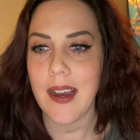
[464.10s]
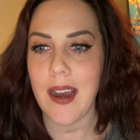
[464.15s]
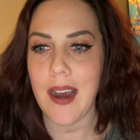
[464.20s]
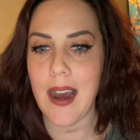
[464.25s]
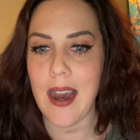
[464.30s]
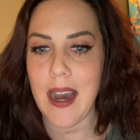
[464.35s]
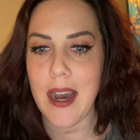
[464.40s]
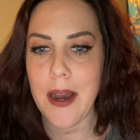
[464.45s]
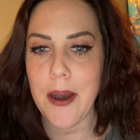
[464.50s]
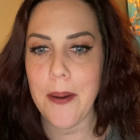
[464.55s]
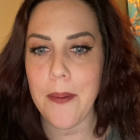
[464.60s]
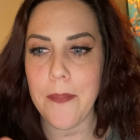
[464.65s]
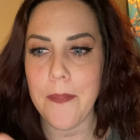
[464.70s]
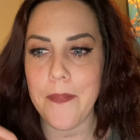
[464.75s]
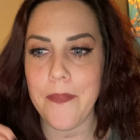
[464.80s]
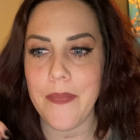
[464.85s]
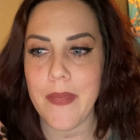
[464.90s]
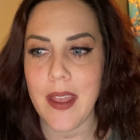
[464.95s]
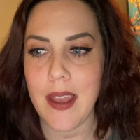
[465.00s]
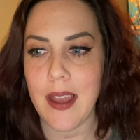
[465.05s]

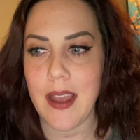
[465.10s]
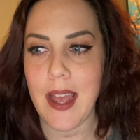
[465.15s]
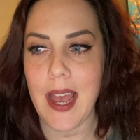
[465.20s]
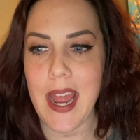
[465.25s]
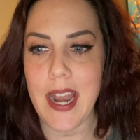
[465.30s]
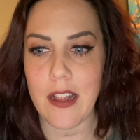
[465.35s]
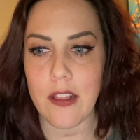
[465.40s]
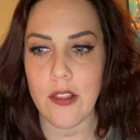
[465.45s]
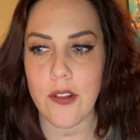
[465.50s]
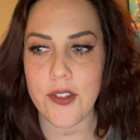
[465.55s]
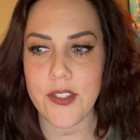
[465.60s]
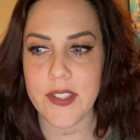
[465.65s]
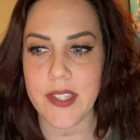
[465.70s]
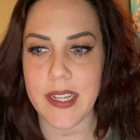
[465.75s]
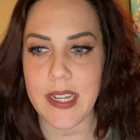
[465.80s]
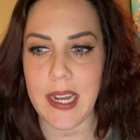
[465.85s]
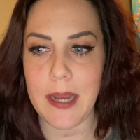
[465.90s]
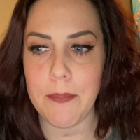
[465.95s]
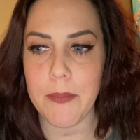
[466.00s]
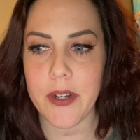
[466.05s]
And it looks
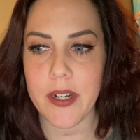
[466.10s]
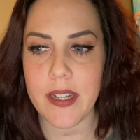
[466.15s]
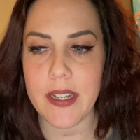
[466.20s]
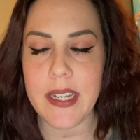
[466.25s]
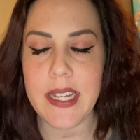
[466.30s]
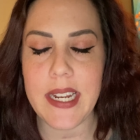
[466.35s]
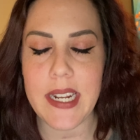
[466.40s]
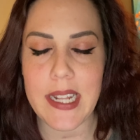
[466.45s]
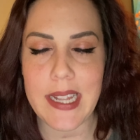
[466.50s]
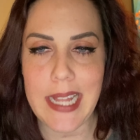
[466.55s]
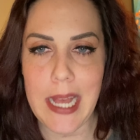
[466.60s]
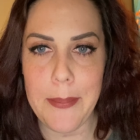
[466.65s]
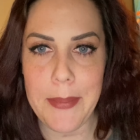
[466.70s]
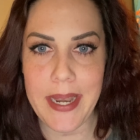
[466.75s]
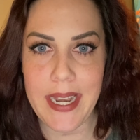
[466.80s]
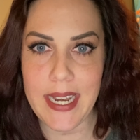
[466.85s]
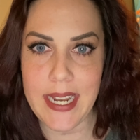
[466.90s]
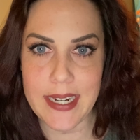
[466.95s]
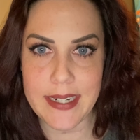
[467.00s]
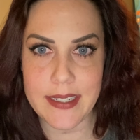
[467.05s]
like I'm gonna need a
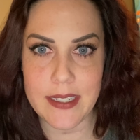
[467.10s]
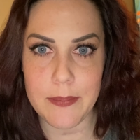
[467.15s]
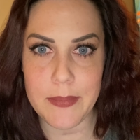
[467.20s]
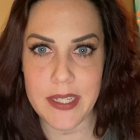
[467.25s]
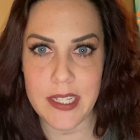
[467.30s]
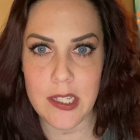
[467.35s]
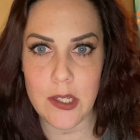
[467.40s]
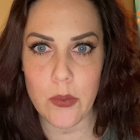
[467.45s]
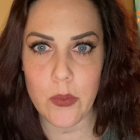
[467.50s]
laminectomy,